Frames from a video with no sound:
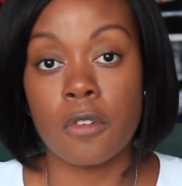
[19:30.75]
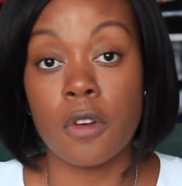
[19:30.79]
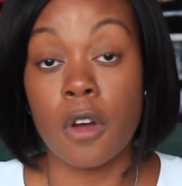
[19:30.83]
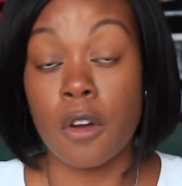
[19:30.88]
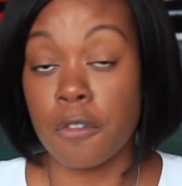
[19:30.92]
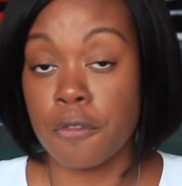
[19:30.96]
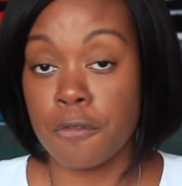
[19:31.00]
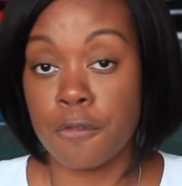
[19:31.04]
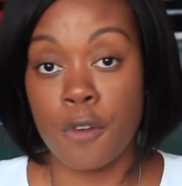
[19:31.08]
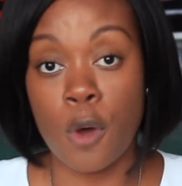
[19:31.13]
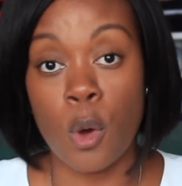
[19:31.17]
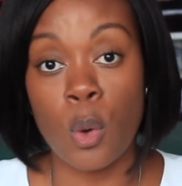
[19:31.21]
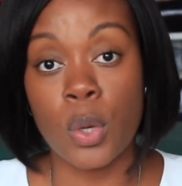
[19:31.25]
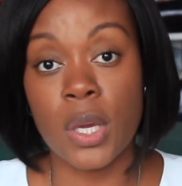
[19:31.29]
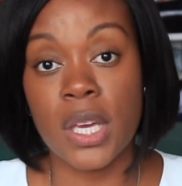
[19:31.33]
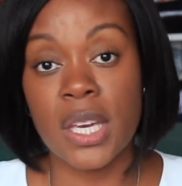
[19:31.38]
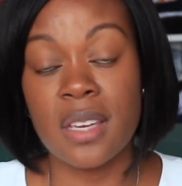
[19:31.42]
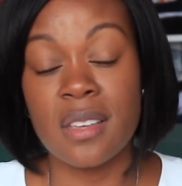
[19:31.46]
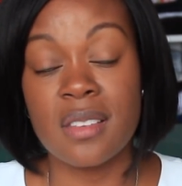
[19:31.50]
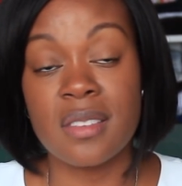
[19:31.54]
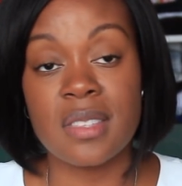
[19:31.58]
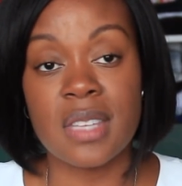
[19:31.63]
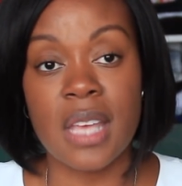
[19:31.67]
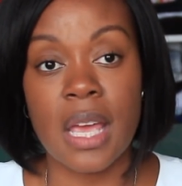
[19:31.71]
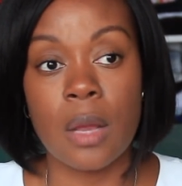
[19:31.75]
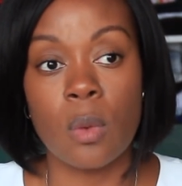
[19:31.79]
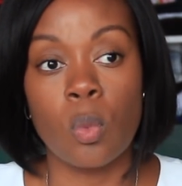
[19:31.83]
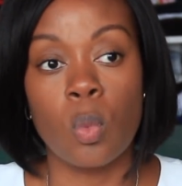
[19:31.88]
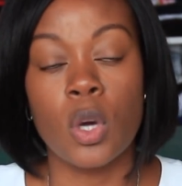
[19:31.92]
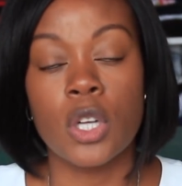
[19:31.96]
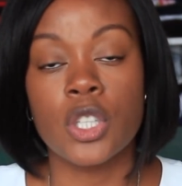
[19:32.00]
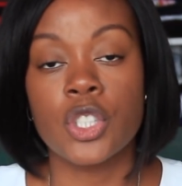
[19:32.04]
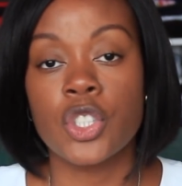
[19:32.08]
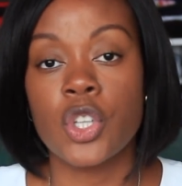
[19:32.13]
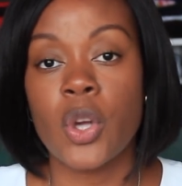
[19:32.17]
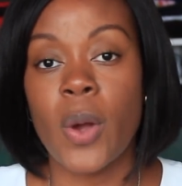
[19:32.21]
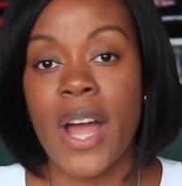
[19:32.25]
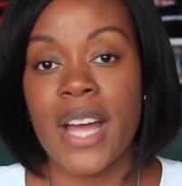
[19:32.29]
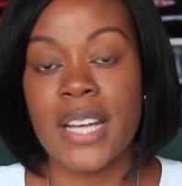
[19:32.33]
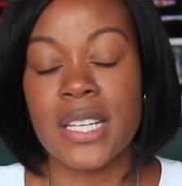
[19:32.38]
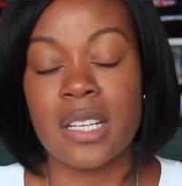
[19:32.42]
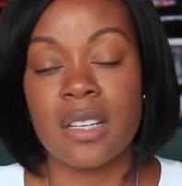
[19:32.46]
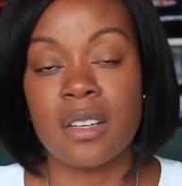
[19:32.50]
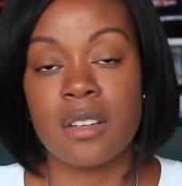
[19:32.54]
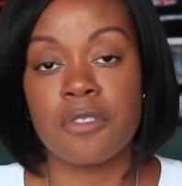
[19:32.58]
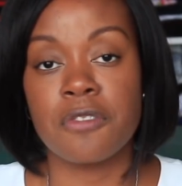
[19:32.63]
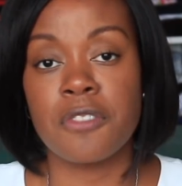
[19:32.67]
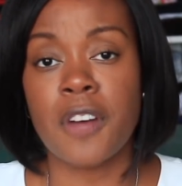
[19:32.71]
of focus and once you
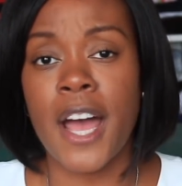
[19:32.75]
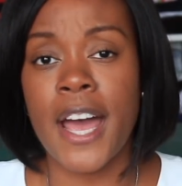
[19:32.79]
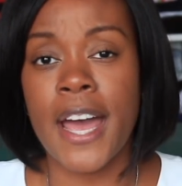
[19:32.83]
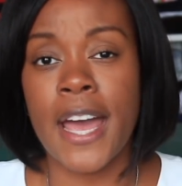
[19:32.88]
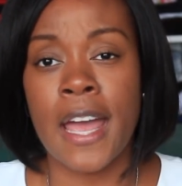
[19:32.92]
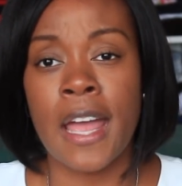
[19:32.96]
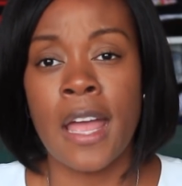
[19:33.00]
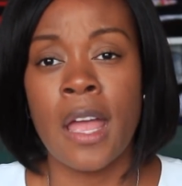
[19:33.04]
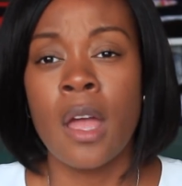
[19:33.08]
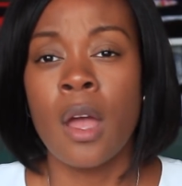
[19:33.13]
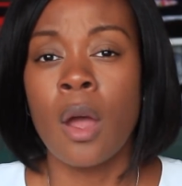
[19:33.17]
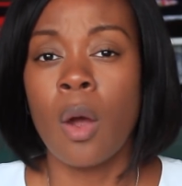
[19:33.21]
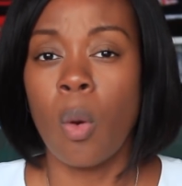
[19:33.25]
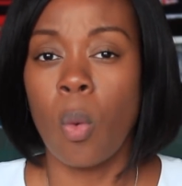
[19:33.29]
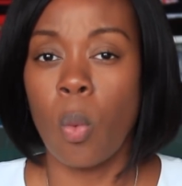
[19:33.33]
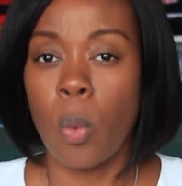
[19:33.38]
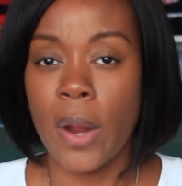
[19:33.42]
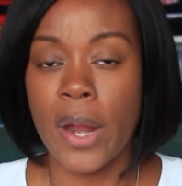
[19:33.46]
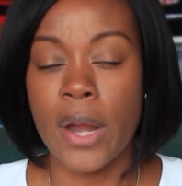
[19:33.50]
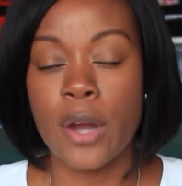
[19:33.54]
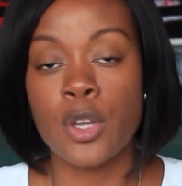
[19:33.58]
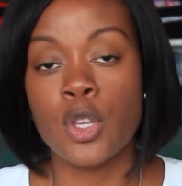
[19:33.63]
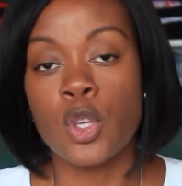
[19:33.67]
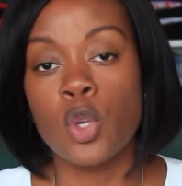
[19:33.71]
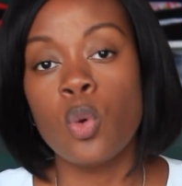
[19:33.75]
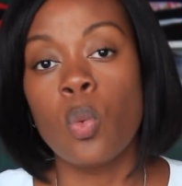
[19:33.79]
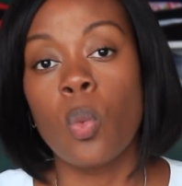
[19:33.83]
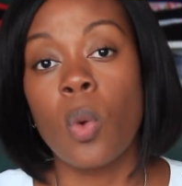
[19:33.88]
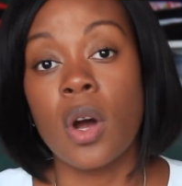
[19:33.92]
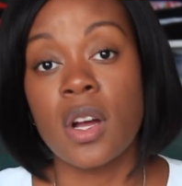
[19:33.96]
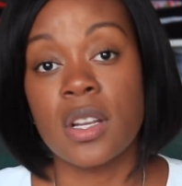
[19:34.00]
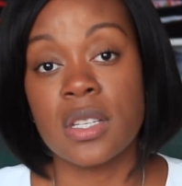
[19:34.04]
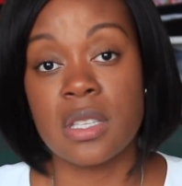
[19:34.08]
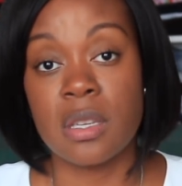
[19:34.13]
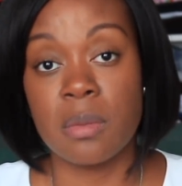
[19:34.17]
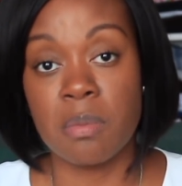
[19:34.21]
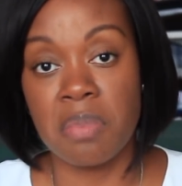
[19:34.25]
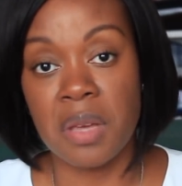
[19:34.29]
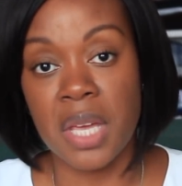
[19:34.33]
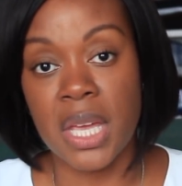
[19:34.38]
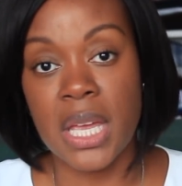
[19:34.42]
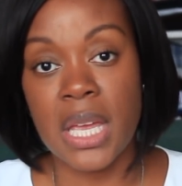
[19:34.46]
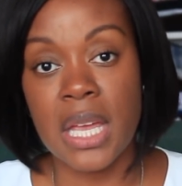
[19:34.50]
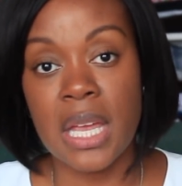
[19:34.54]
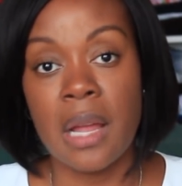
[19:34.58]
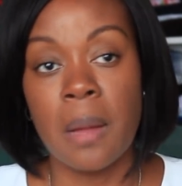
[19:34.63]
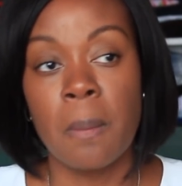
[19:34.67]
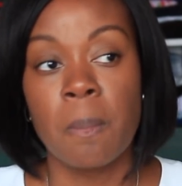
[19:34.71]
identify where you want to
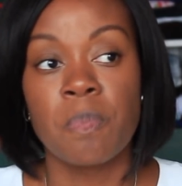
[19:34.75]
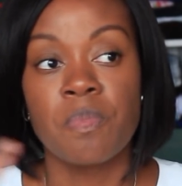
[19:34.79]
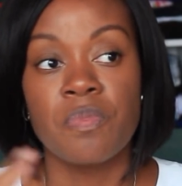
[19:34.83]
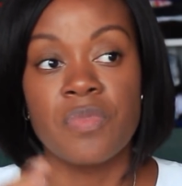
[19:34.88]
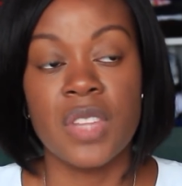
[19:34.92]
be,